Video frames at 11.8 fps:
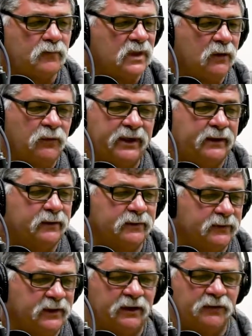when
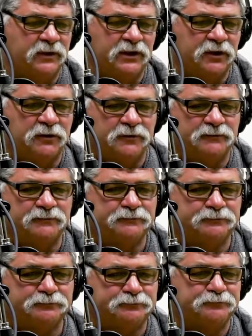you're
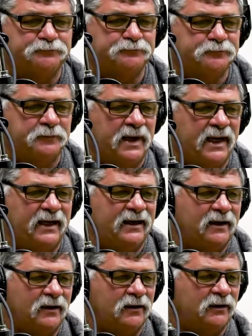made
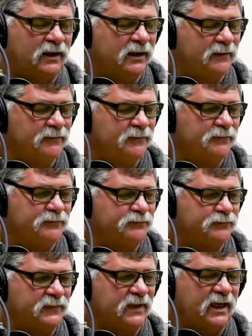or
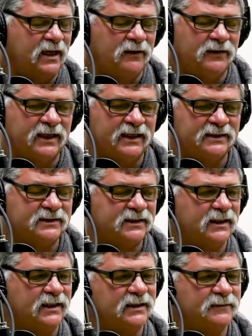I'm
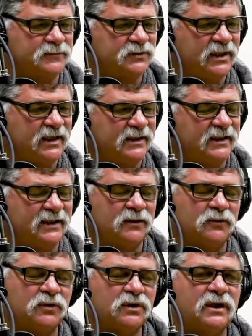trying to think of
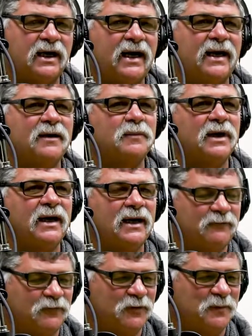the word. I had it in my
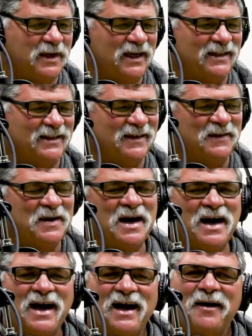head for a minute there.
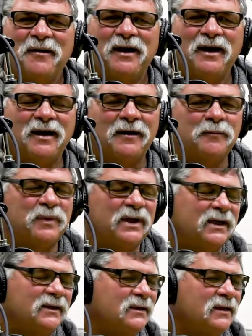
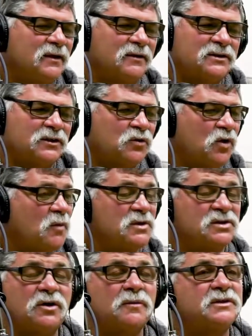But it's a
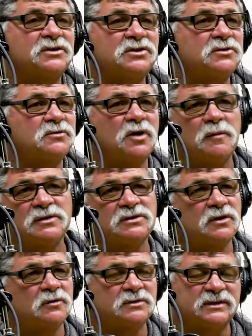chromosome. It's 2
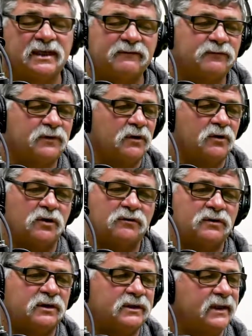chromosomes that float
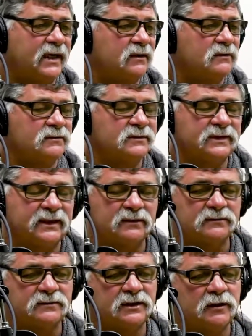over, and
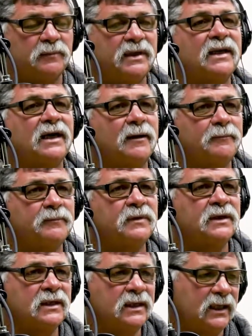they'll meet up
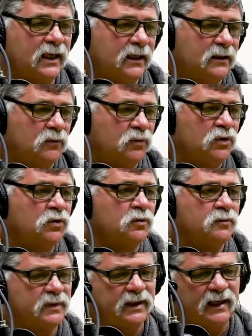in the
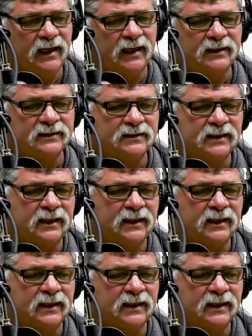womb. And